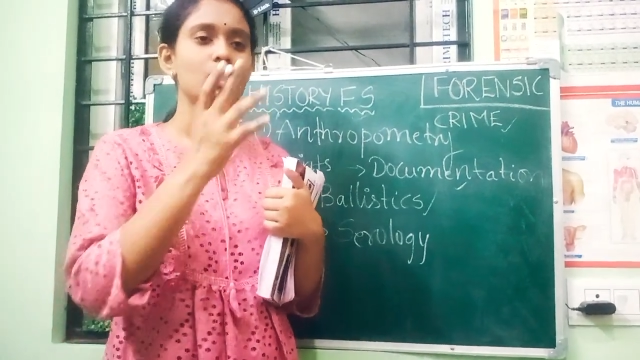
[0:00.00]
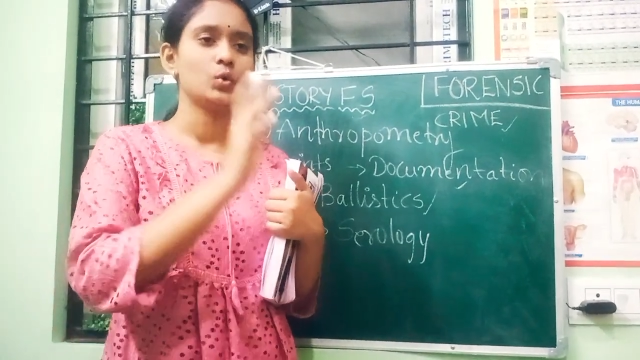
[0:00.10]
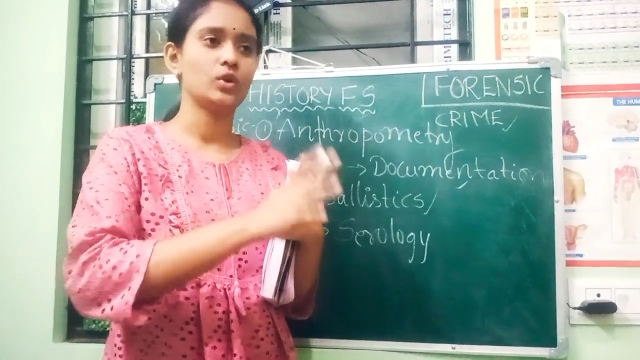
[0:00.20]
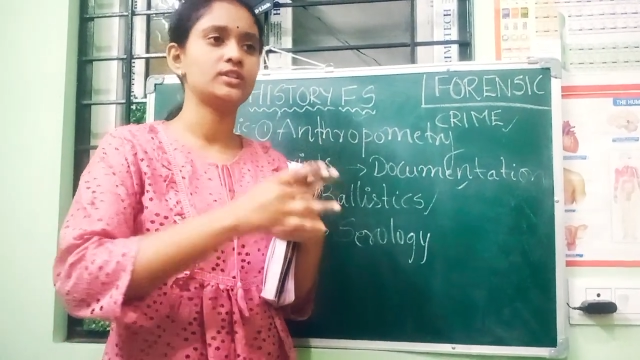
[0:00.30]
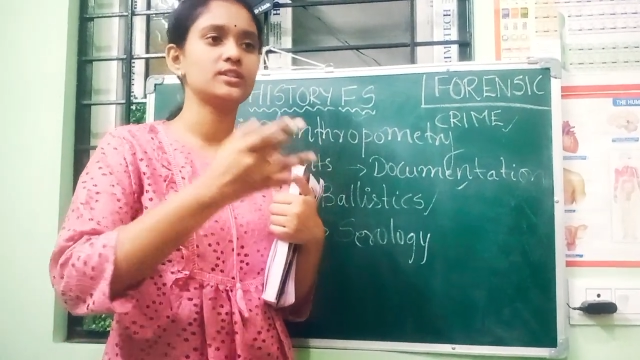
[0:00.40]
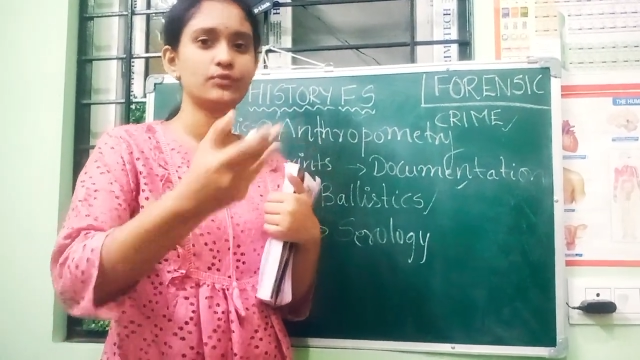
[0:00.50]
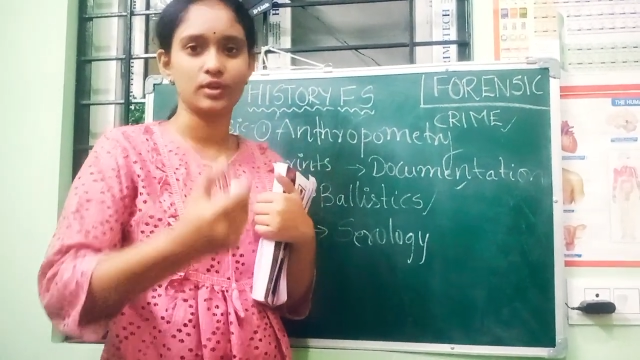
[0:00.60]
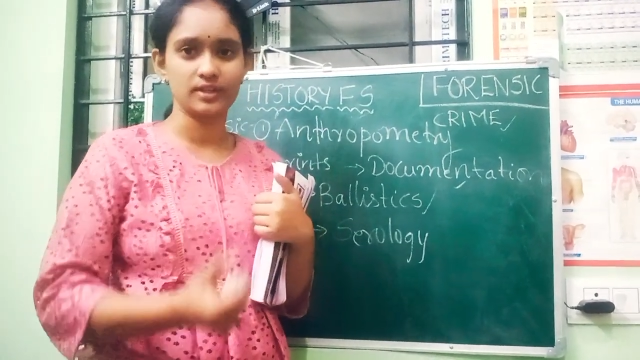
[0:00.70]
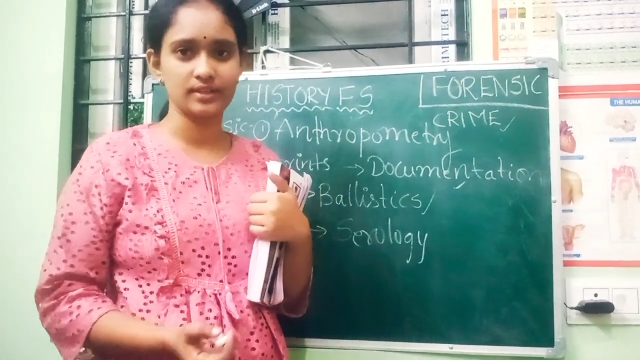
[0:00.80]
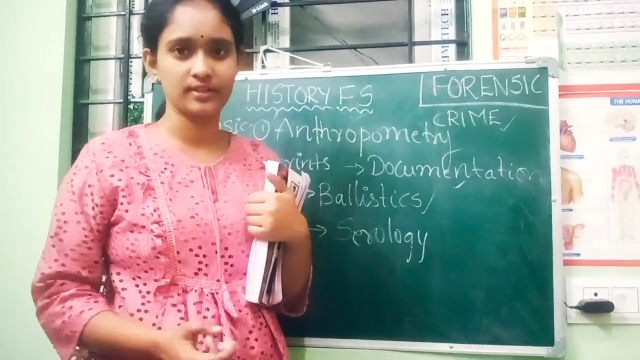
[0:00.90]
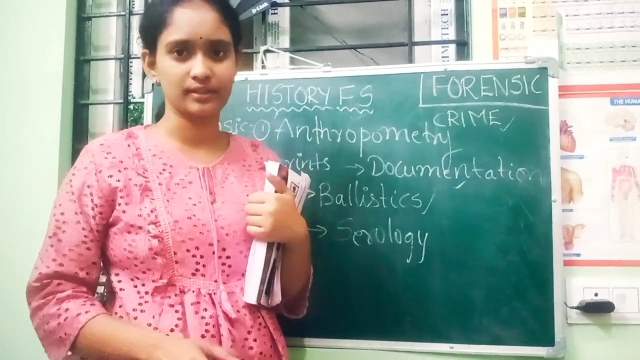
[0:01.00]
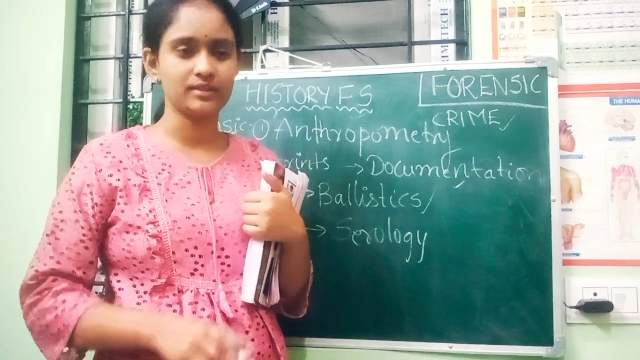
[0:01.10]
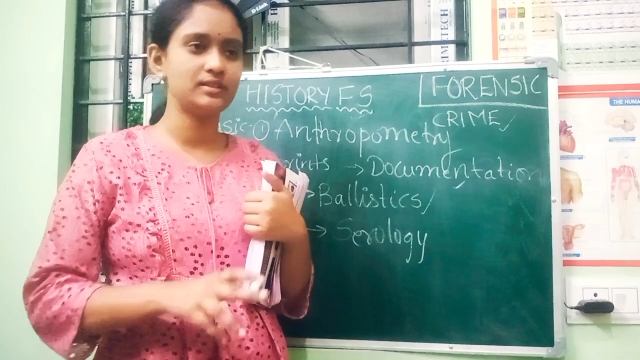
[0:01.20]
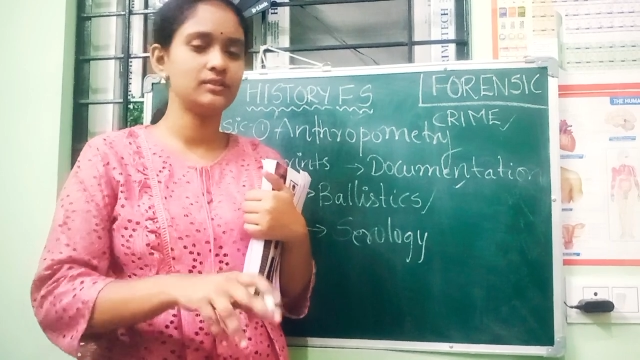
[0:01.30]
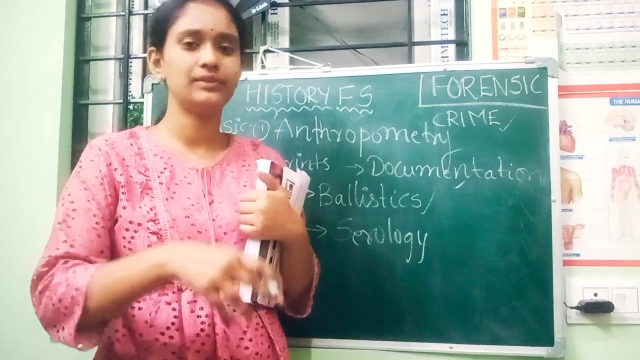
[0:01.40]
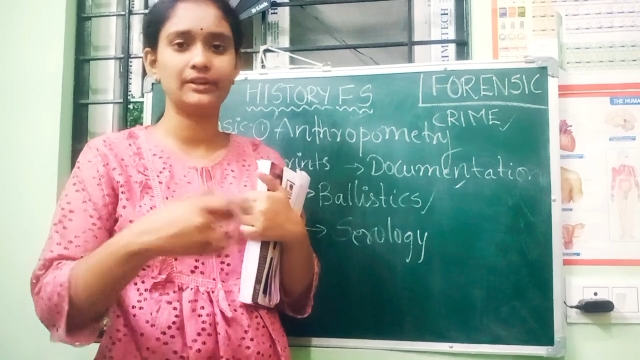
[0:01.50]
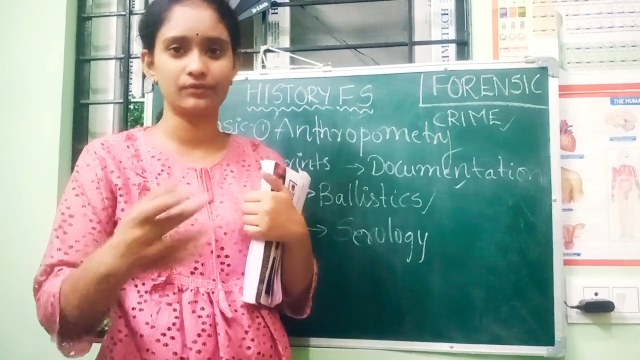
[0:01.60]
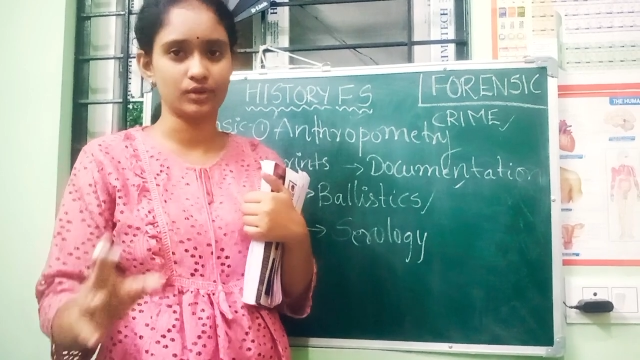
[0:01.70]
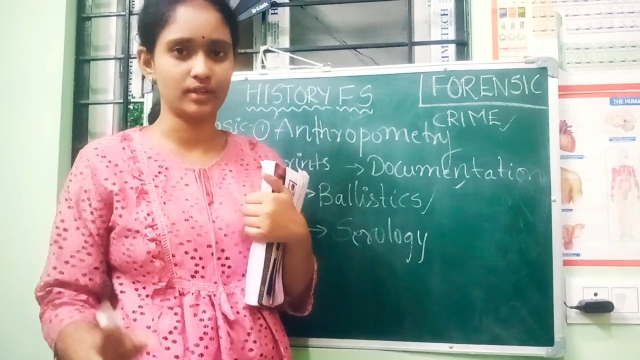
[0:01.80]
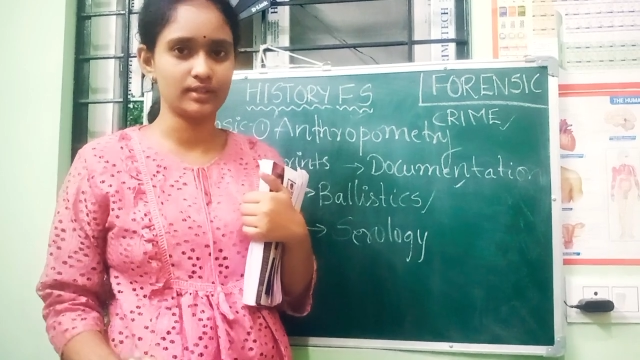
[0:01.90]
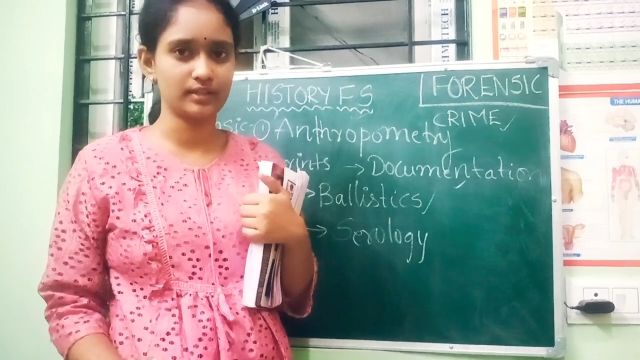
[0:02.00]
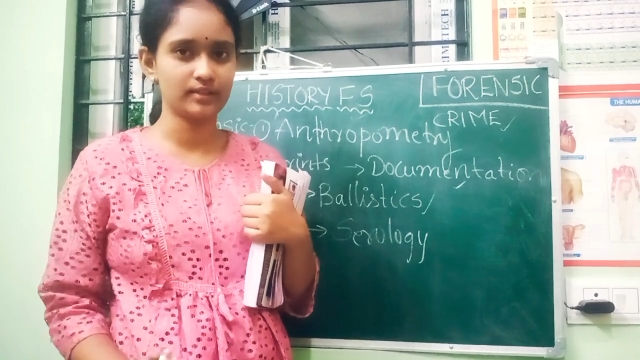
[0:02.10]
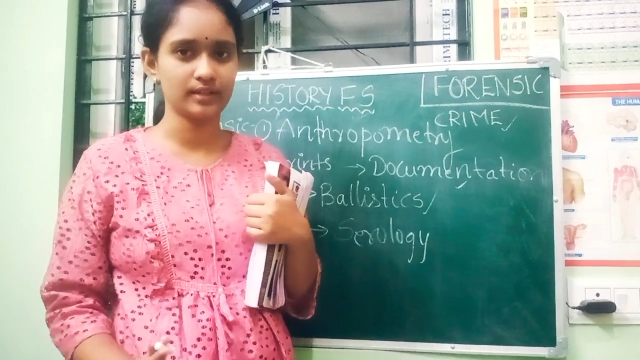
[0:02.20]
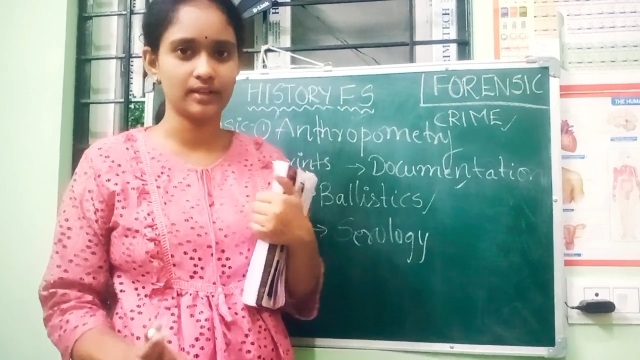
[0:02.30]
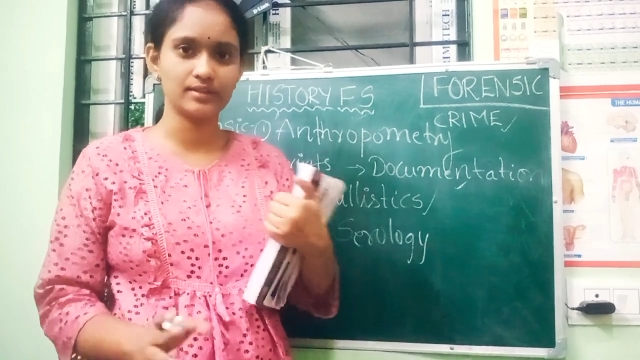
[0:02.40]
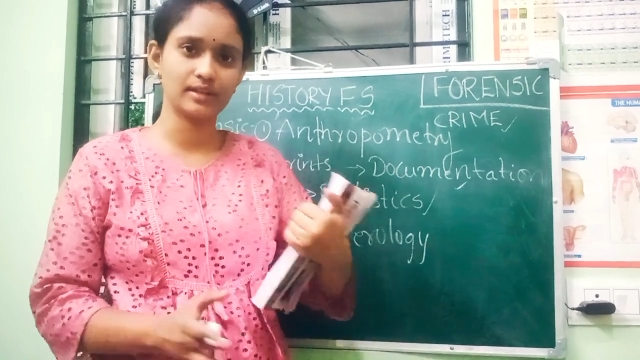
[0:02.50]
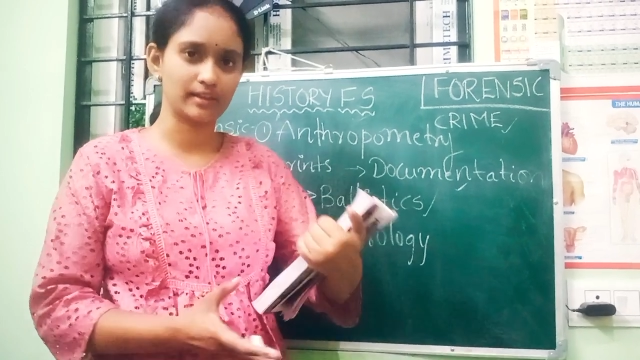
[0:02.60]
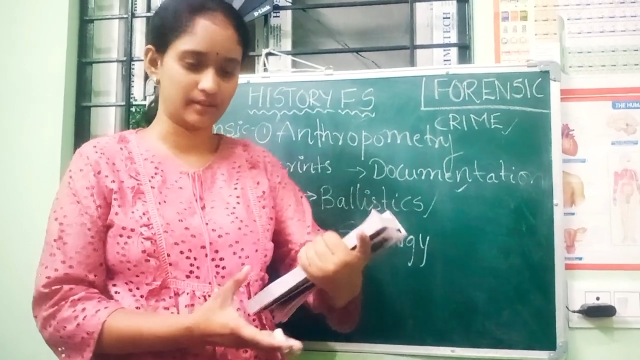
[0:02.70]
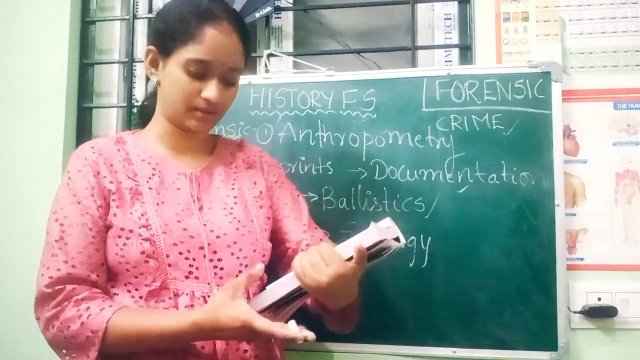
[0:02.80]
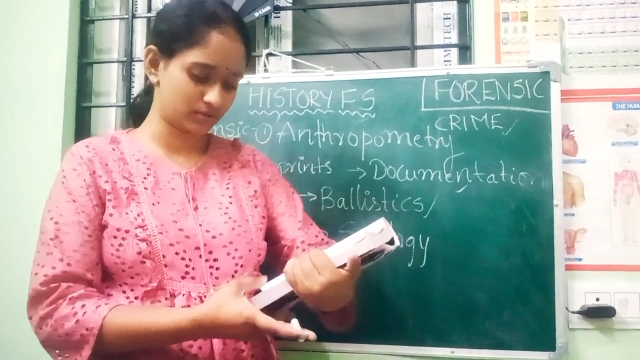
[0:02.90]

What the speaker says: what is forensic science, define forensic science like this.